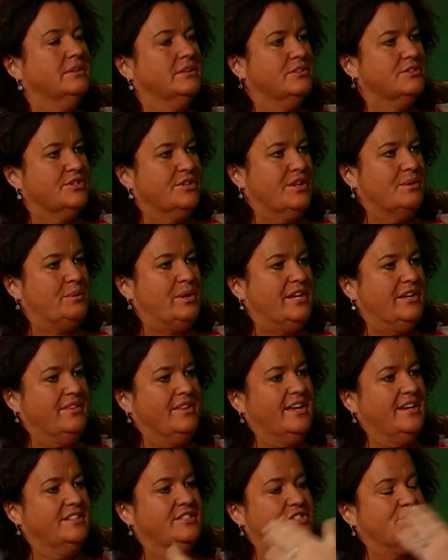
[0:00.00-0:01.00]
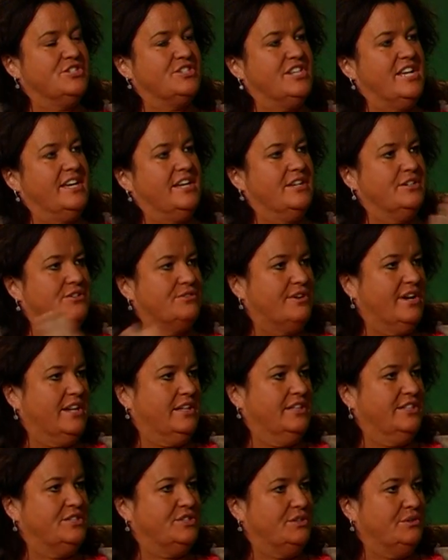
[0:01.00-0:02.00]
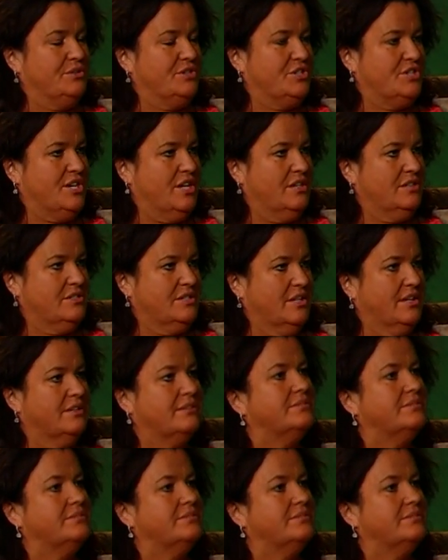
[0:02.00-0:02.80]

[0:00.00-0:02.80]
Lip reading: so that we can then just take it directly to the shelter.